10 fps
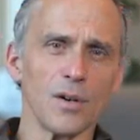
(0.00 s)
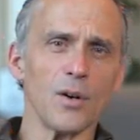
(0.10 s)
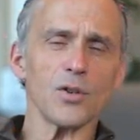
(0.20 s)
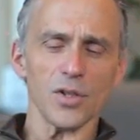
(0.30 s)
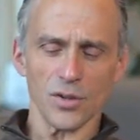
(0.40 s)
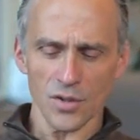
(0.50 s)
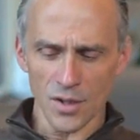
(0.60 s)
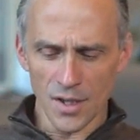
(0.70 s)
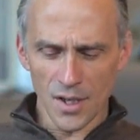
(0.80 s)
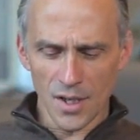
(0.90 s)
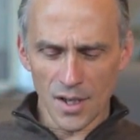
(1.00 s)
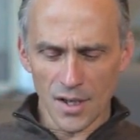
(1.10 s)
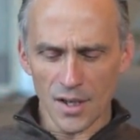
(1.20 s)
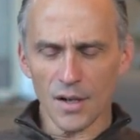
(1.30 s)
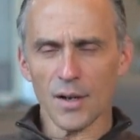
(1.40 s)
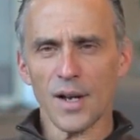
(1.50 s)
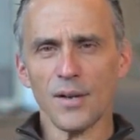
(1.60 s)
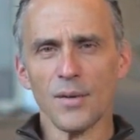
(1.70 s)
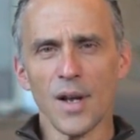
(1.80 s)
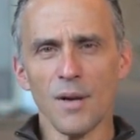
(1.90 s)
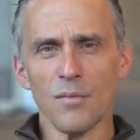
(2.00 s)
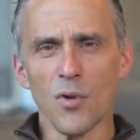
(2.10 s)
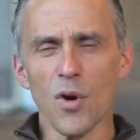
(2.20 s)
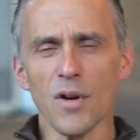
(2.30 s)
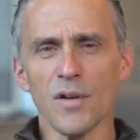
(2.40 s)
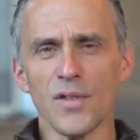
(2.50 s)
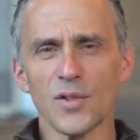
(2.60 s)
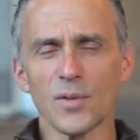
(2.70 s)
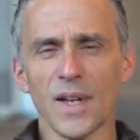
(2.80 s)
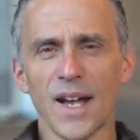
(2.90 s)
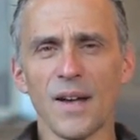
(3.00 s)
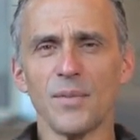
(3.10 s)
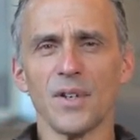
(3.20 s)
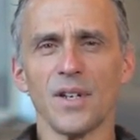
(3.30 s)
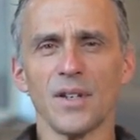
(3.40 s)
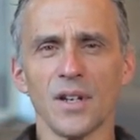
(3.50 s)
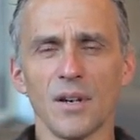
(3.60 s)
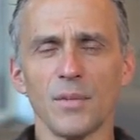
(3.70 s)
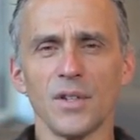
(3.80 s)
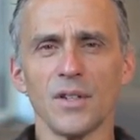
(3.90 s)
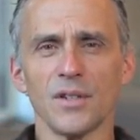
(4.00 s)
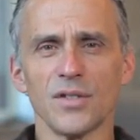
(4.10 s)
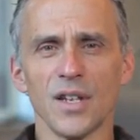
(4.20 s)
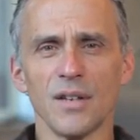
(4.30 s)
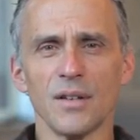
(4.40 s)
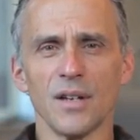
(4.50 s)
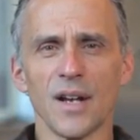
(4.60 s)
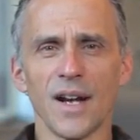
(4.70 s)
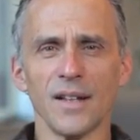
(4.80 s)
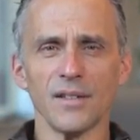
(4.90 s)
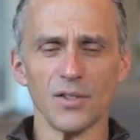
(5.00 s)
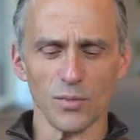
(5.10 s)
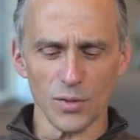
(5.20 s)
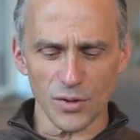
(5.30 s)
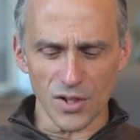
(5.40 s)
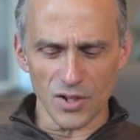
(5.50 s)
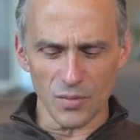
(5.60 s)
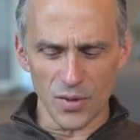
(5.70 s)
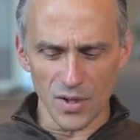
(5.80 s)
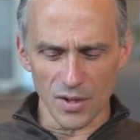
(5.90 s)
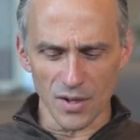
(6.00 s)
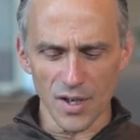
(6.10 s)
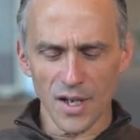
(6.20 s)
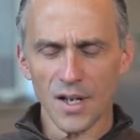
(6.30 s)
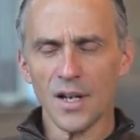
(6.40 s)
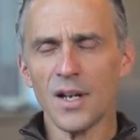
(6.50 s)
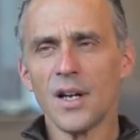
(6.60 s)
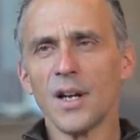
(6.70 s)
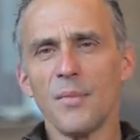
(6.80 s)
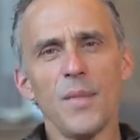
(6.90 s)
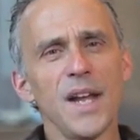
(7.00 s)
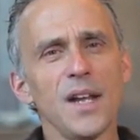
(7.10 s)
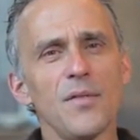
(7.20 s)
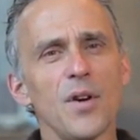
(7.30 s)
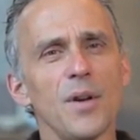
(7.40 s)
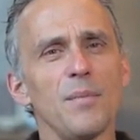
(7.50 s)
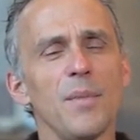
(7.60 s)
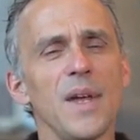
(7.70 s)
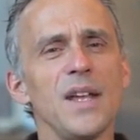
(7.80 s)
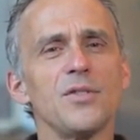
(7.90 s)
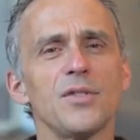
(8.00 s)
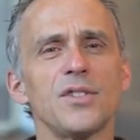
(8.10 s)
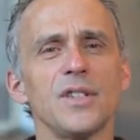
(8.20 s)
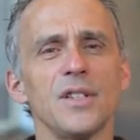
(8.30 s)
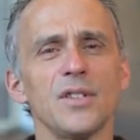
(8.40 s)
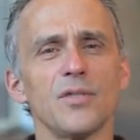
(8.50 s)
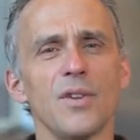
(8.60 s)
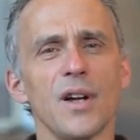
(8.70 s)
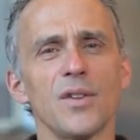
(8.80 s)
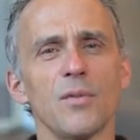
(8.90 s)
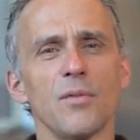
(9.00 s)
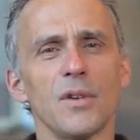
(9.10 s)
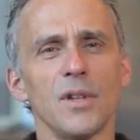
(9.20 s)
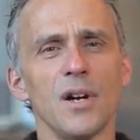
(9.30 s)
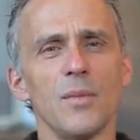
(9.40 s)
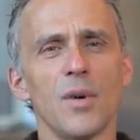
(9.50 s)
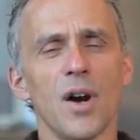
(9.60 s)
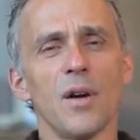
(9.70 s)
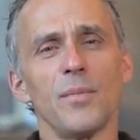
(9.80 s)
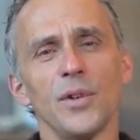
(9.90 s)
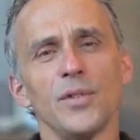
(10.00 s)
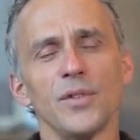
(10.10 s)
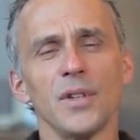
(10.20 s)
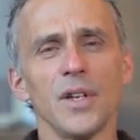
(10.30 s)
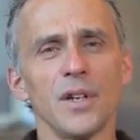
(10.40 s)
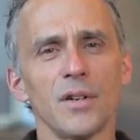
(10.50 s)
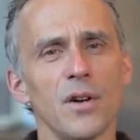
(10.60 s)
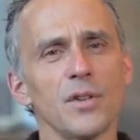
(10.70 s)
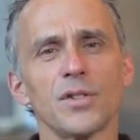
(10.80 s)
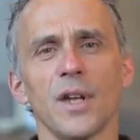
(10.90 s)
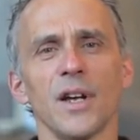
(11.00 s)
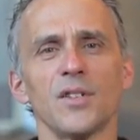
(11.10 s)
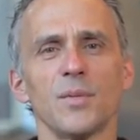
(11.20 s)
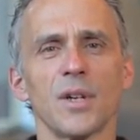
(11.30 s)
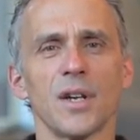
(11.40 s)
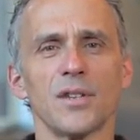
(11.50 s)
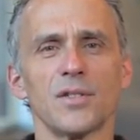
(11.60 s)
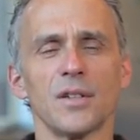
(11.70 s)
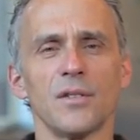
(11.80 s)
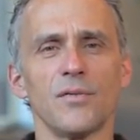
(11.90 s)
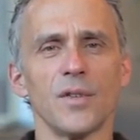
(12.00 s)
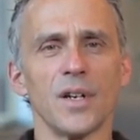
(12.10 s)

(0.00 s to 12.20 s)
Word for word: oceans, and more of this will happen in the coming years. Islands will disappear. Many of our major cities around the globe are built near coastlines because of